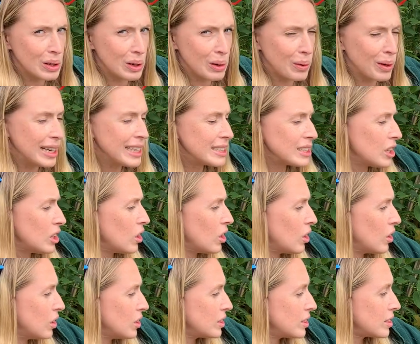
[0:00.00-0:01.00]
quite a
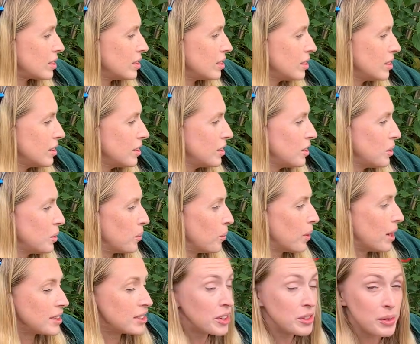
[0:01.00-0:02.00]
lot.
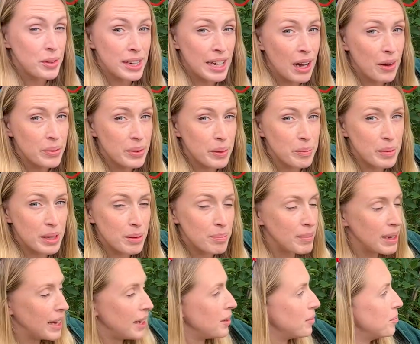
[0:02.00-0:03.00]
Why don't you count them with
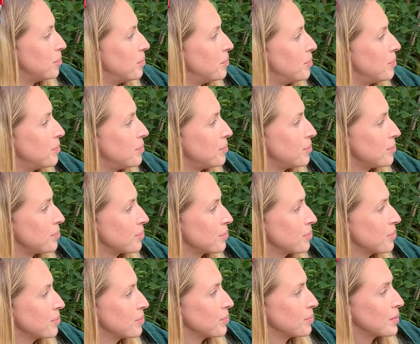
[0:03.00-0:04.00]
me?
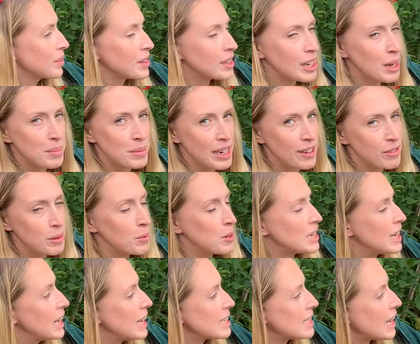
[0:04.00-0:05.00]
Come on
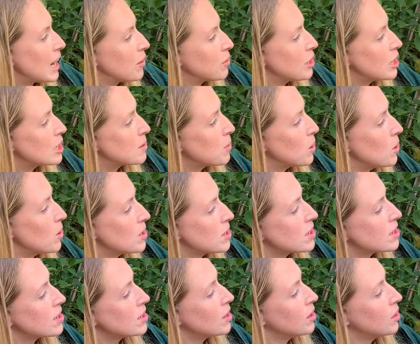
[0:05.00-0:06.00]
everybody, let's count the
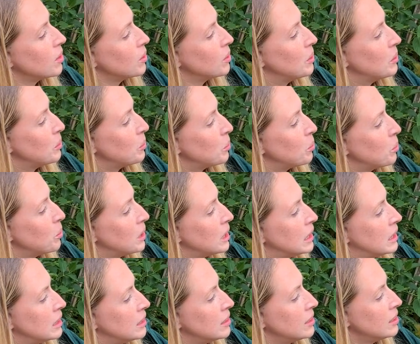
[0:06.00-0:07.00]
spots.
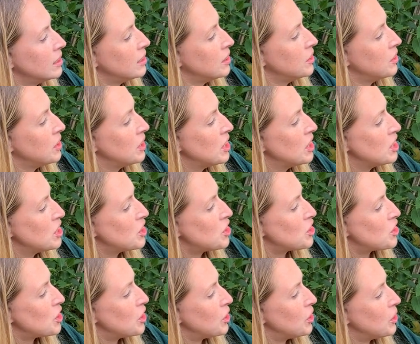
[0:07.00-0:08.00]
1,
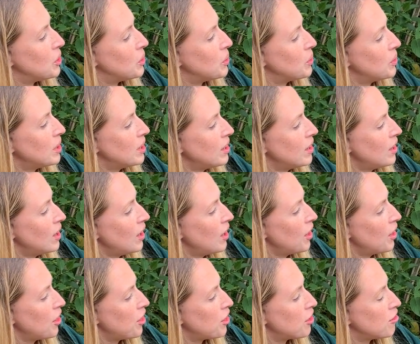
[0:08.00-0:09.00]
2,
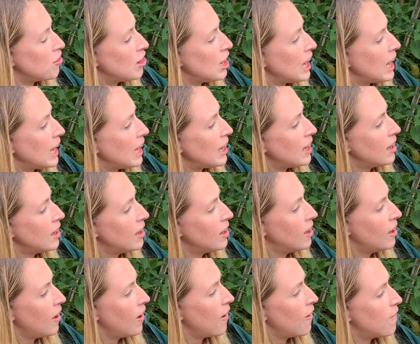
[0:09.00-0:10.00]
3,
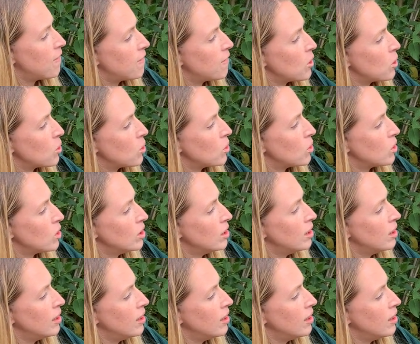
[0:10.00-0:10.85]
4,